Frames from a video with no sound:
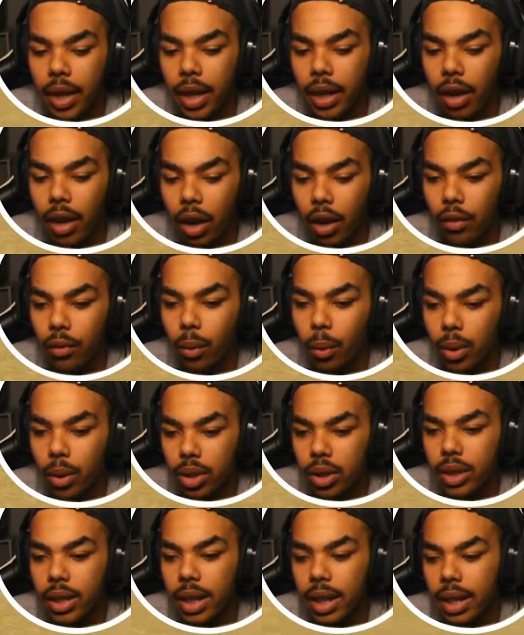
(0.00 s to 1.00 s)
And
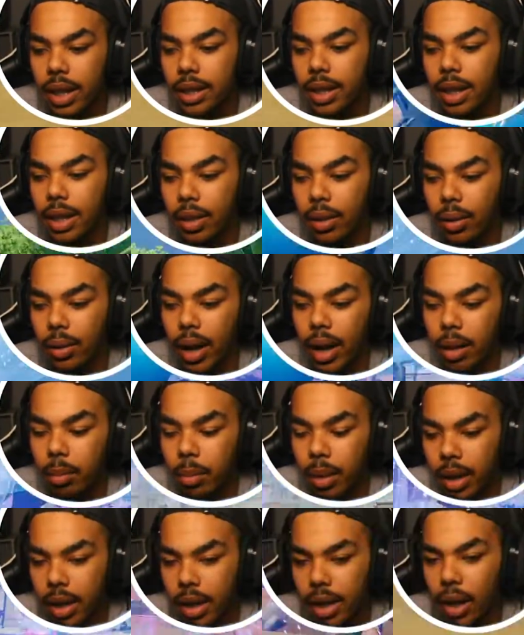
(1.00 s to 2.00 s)
unfortunately, it did crack
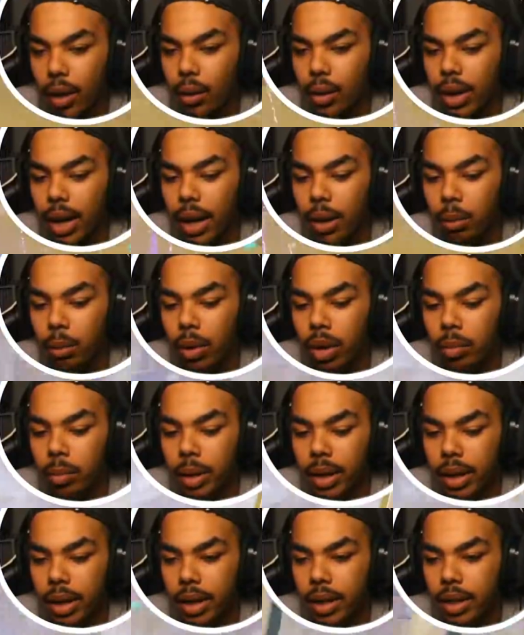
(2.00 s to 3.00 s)
me, and I only had one
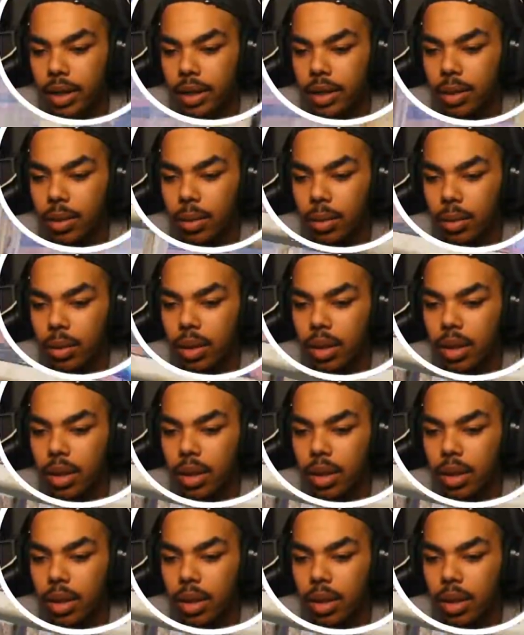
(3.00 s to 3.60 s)
mini here, so